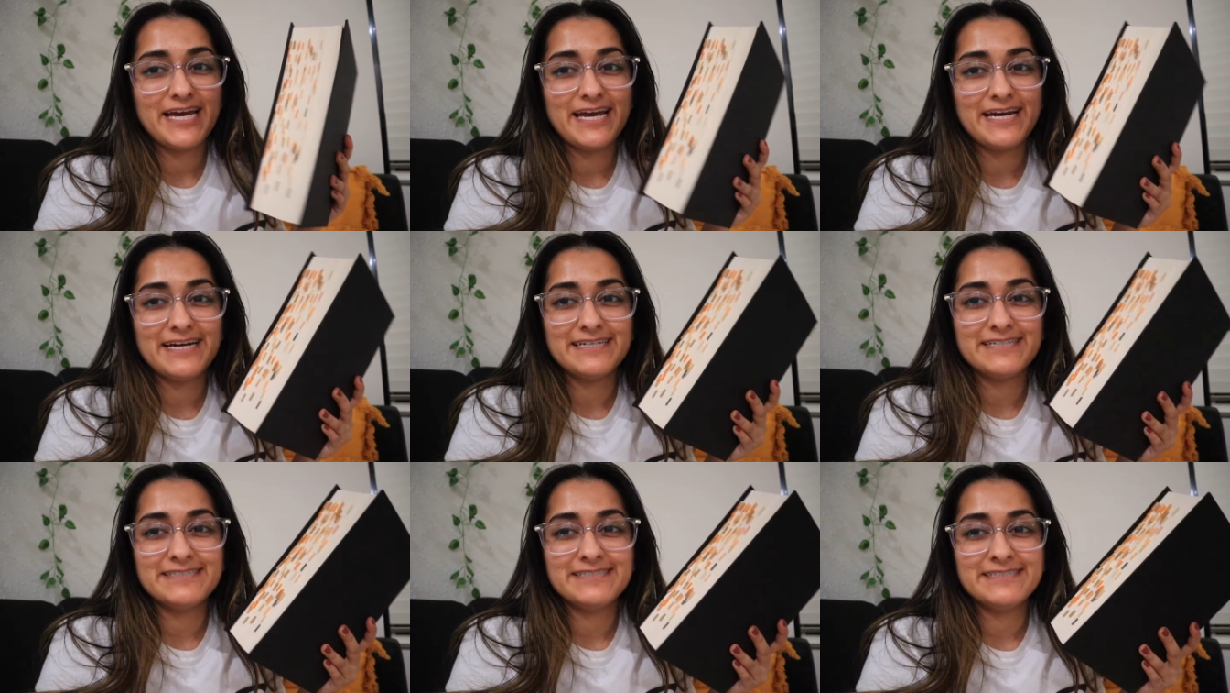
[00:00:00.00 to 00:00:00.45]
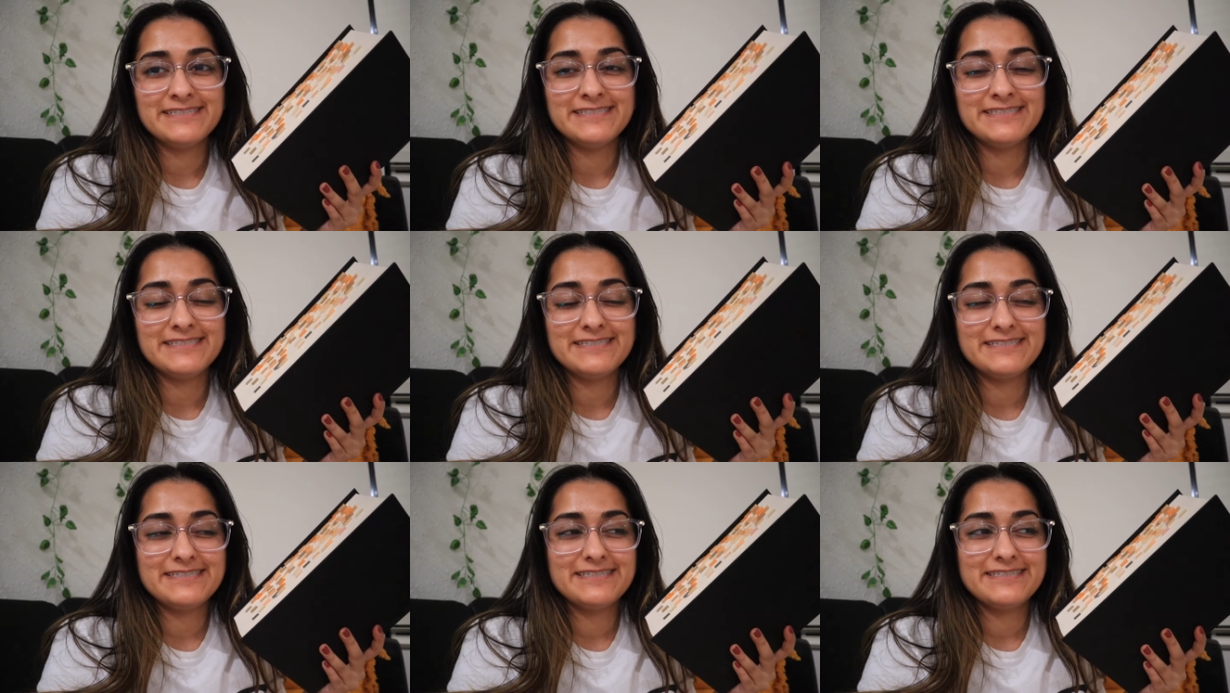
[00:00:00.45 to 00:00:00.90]

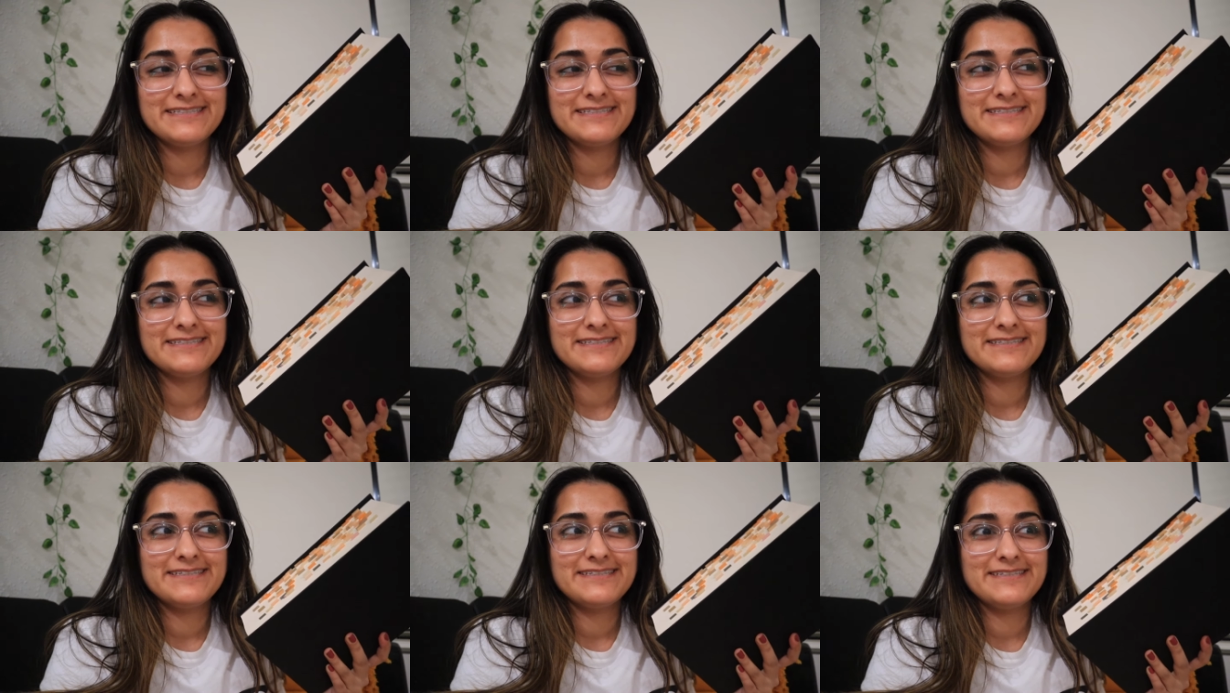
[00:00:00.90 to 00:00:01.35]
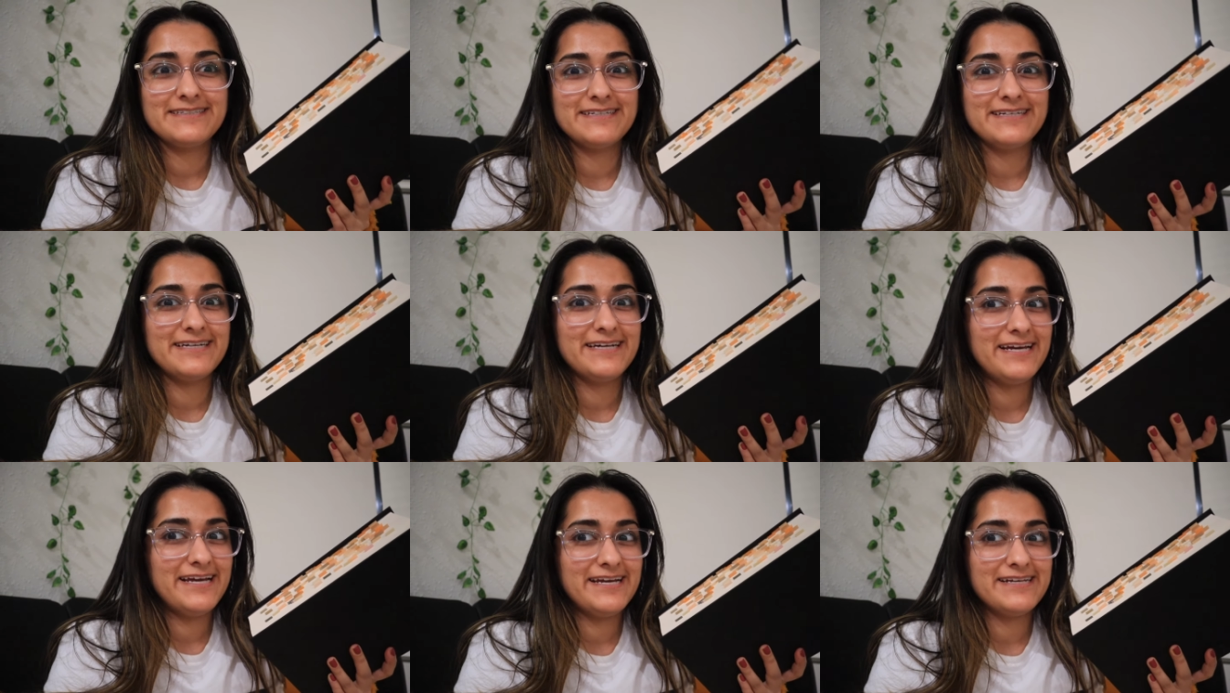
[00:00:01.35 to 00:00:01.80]
and
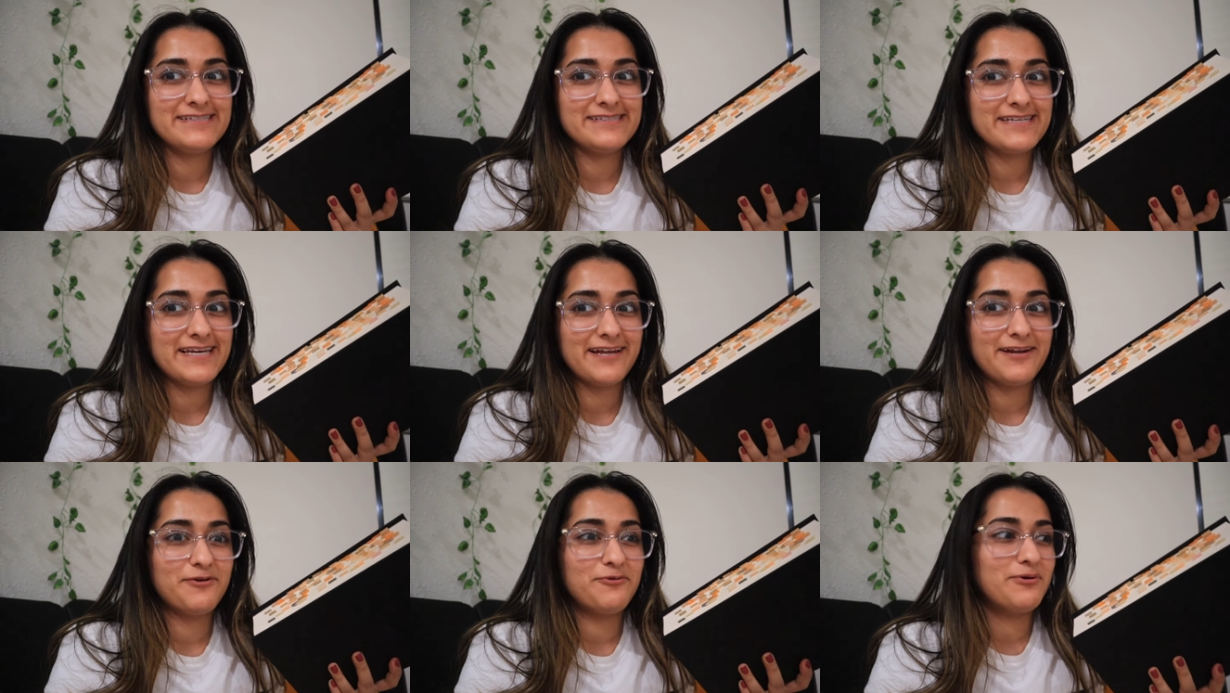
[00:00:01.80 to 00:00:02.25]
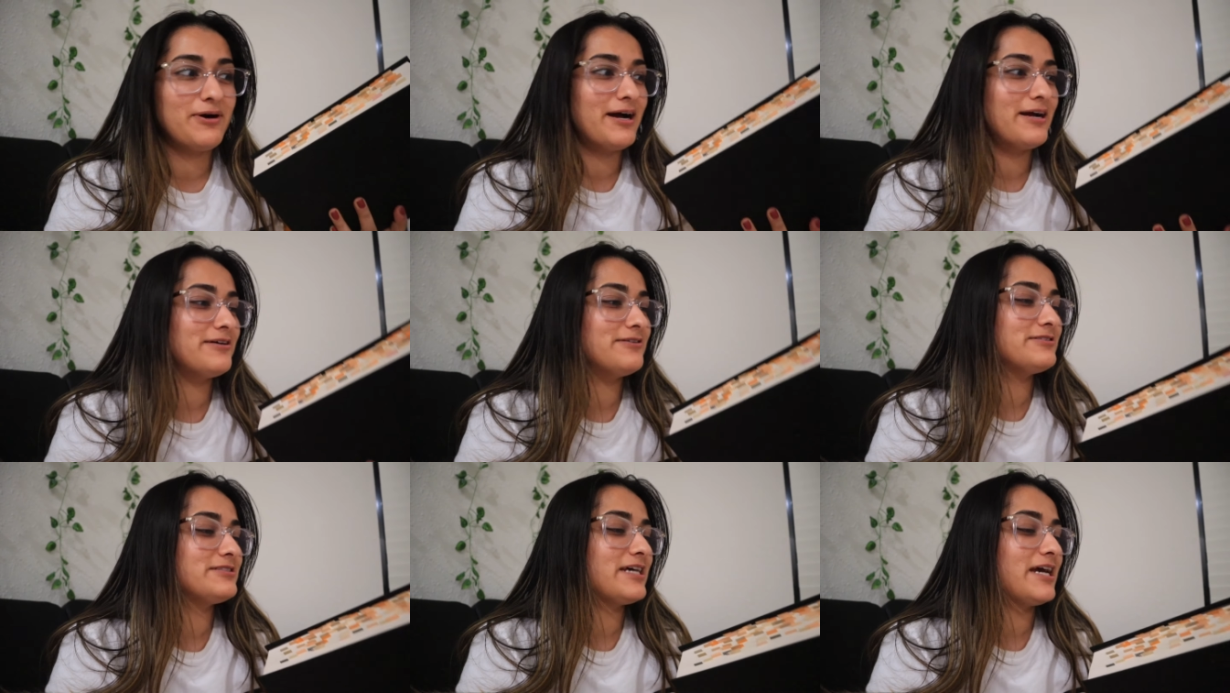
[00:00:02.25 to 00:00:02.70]
it's getting
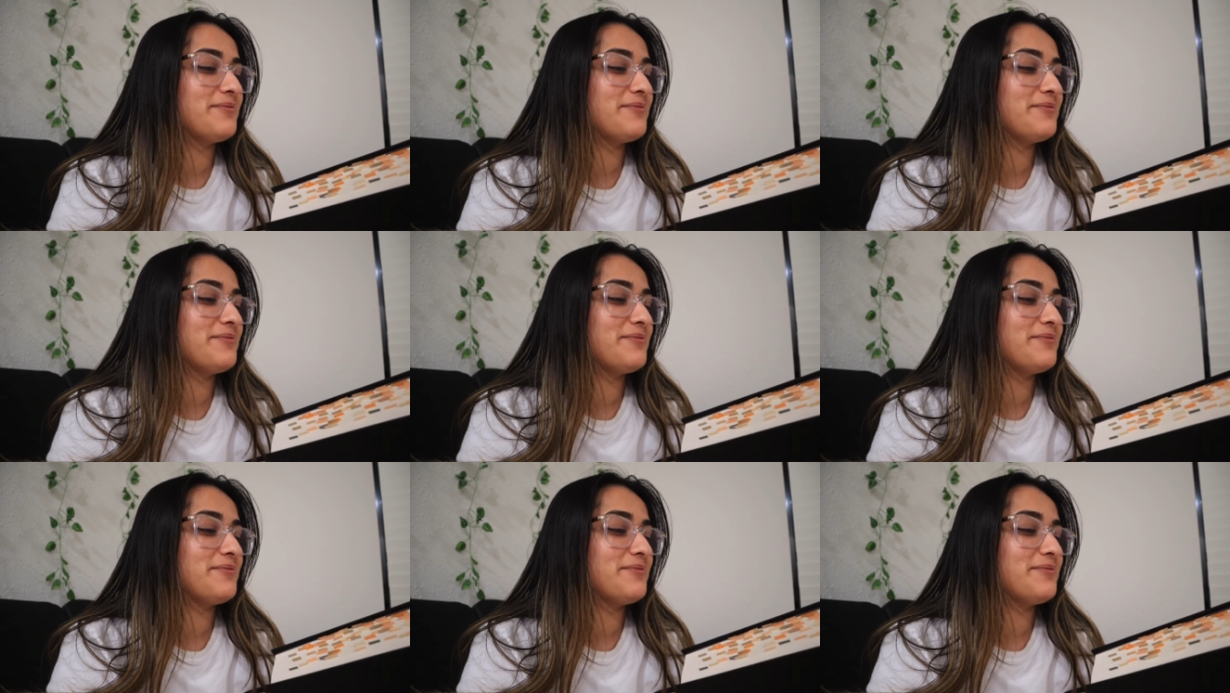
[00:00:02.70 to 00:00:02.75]
wild.